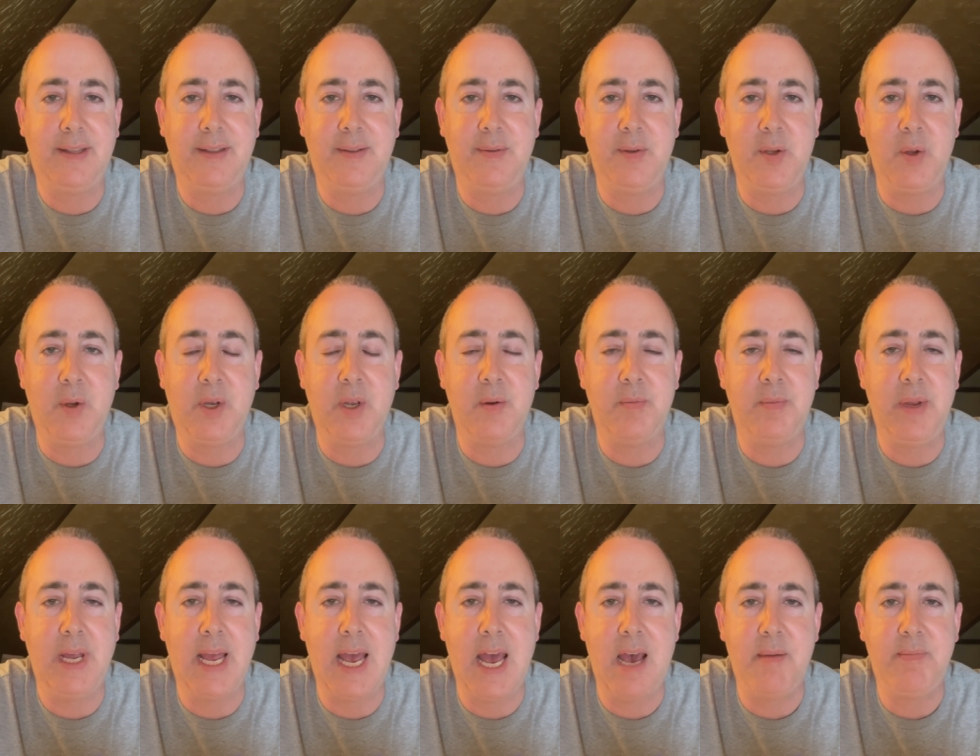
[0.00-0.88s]
you can
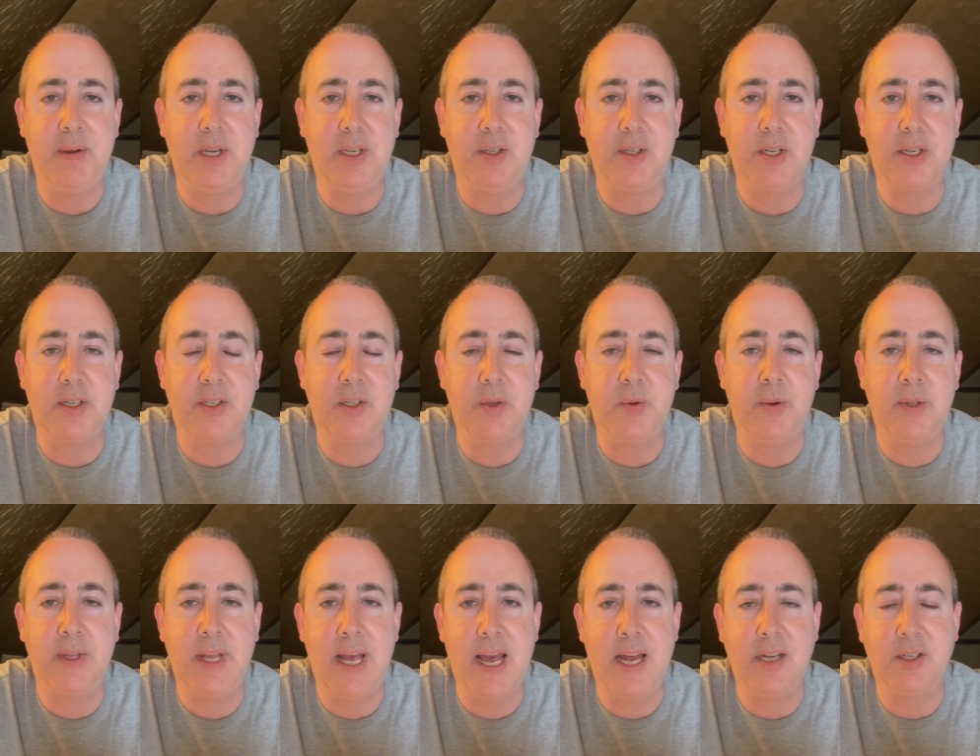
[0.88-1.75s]
be happy just
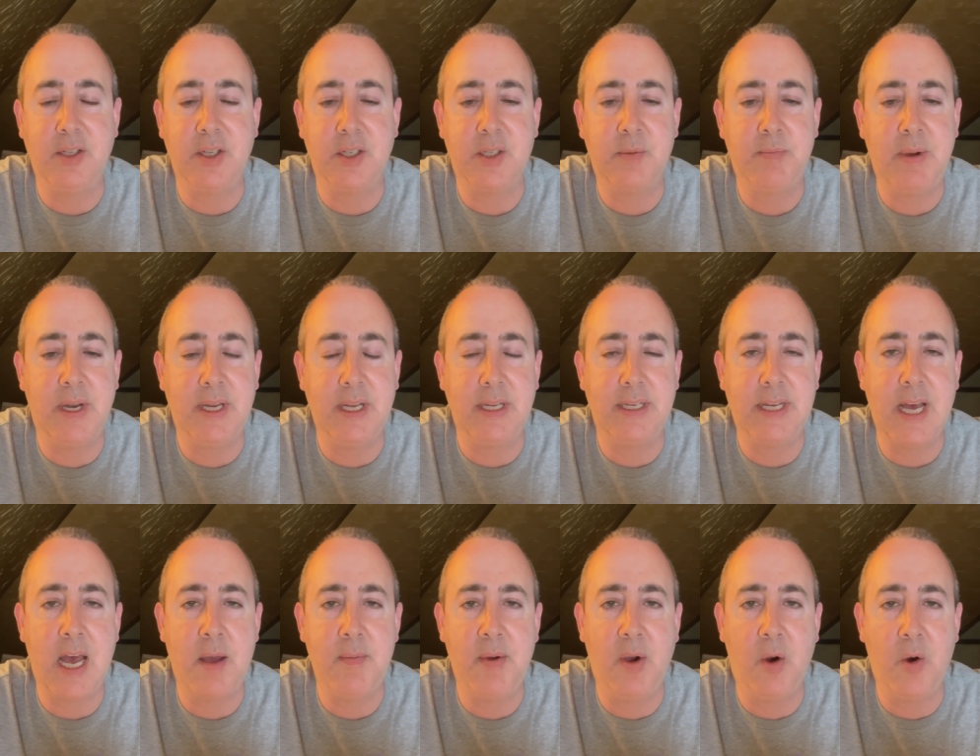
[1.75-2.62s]
doing that, just spending
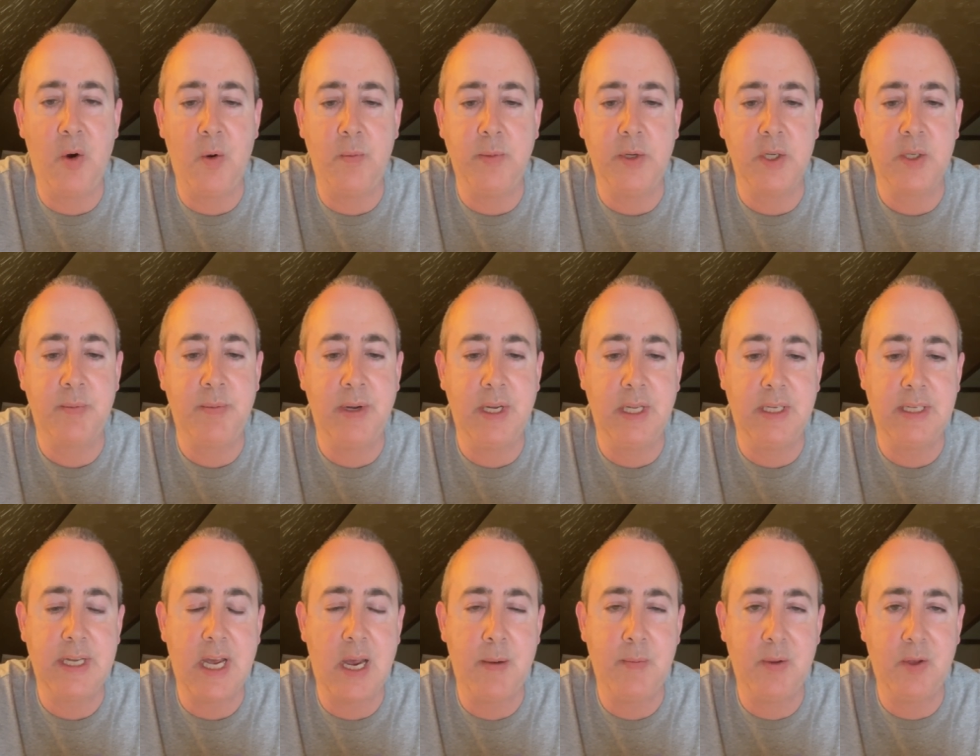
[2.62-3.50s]
time at home, just spending
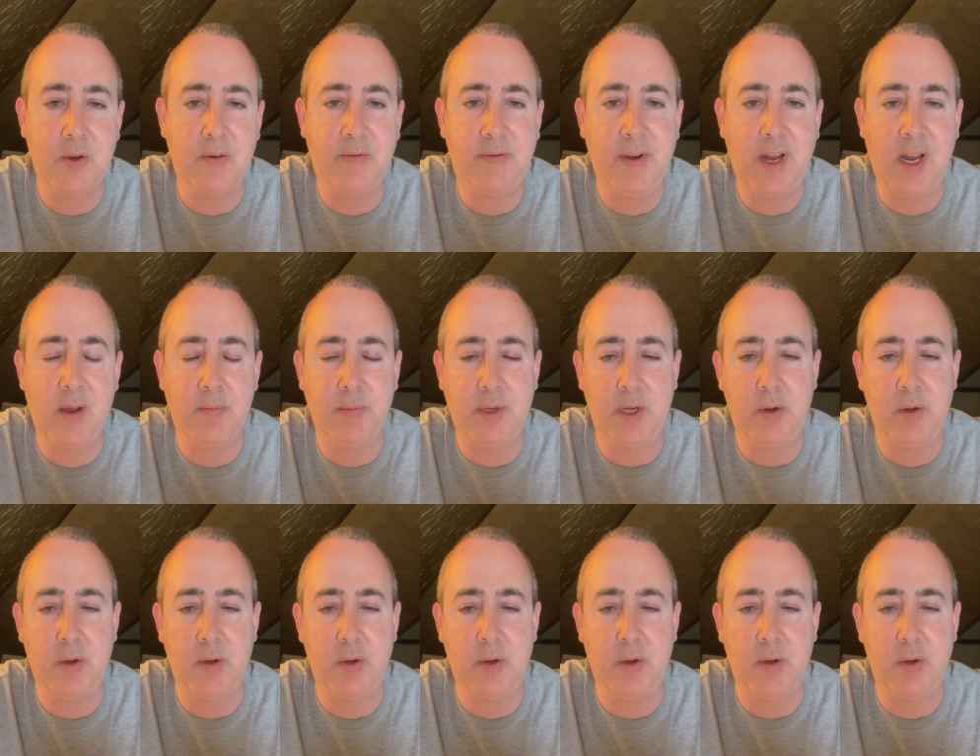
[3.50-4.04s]
time with your family.